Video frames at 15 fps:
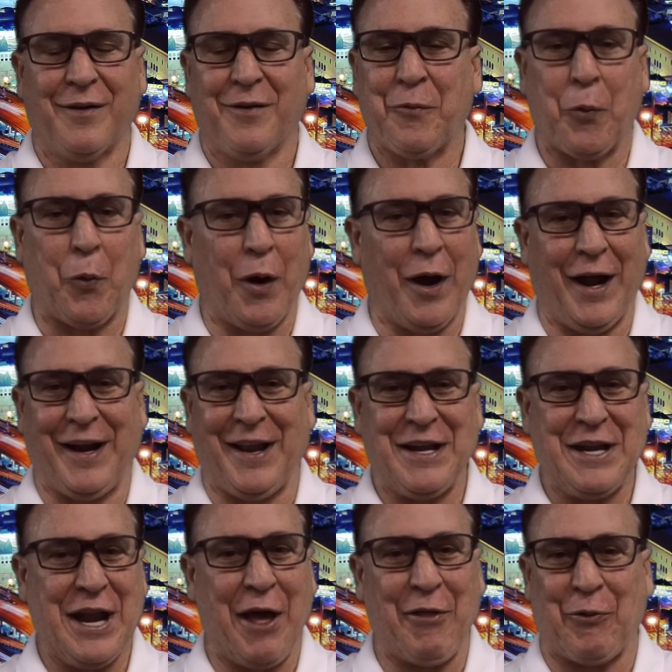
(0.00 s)
what
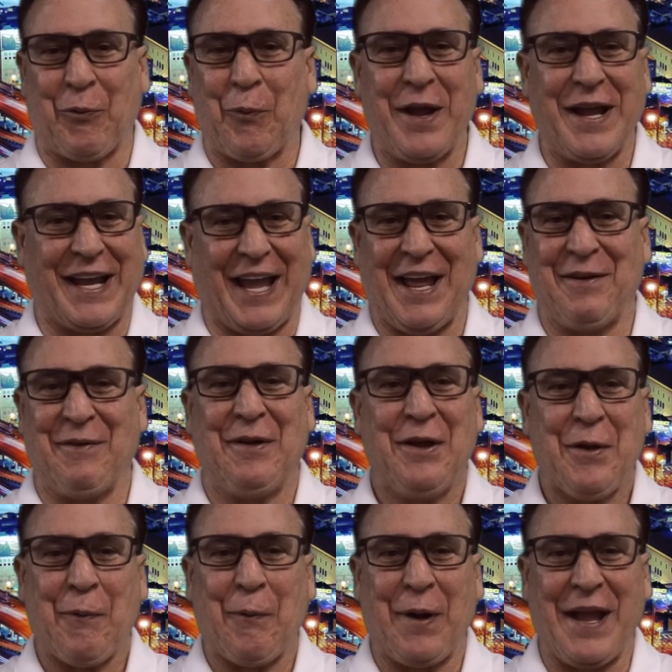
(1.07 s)
another weekend
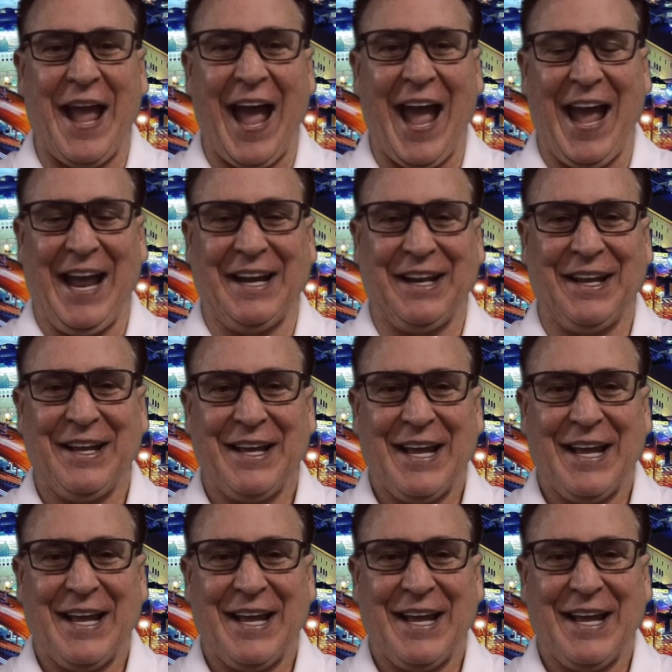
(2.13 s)
we had.